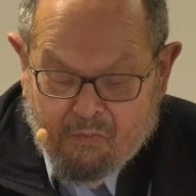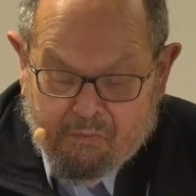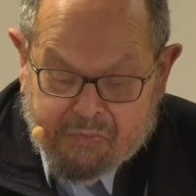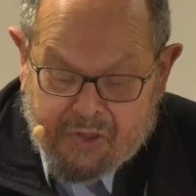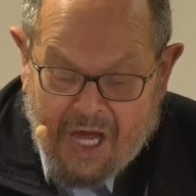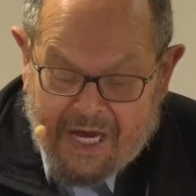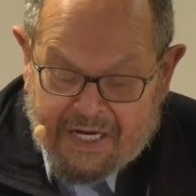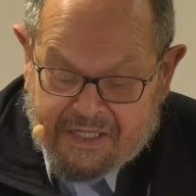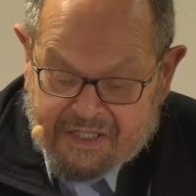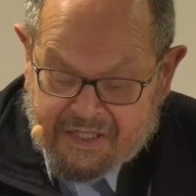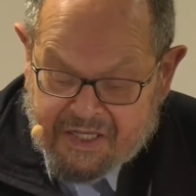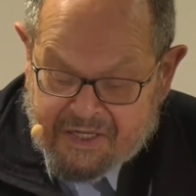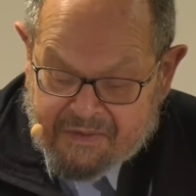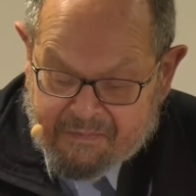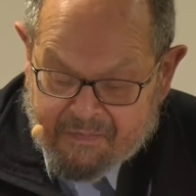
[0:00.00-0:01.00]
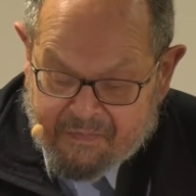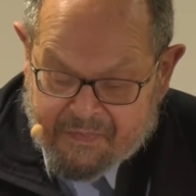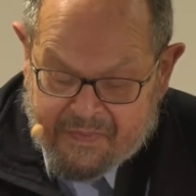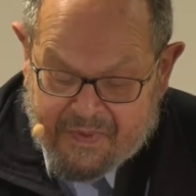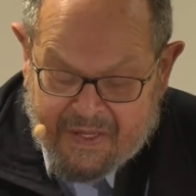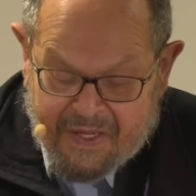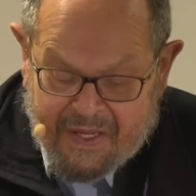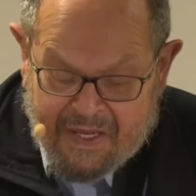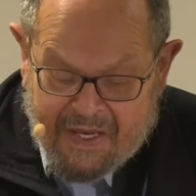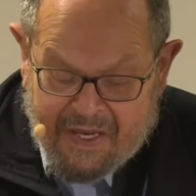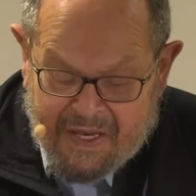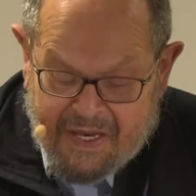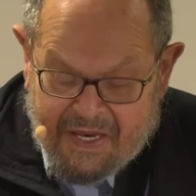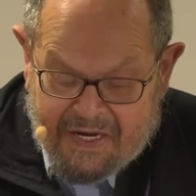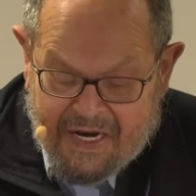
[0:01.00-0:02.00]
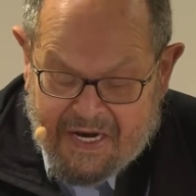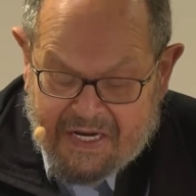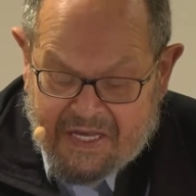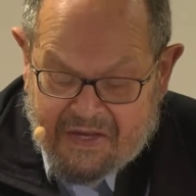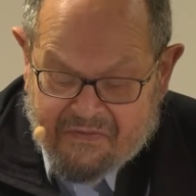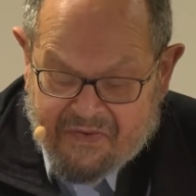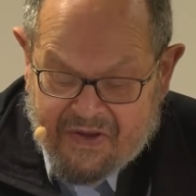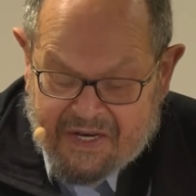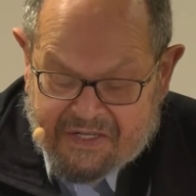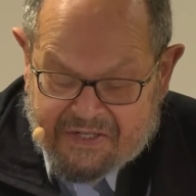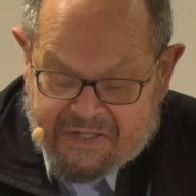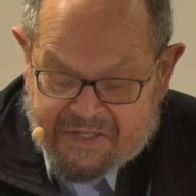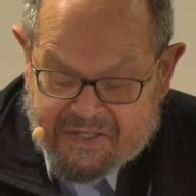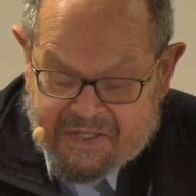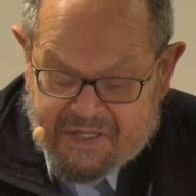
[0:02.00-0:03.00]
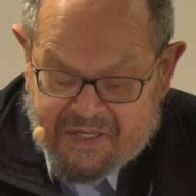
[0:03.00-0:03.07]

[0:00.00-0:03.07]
blindly. In any event,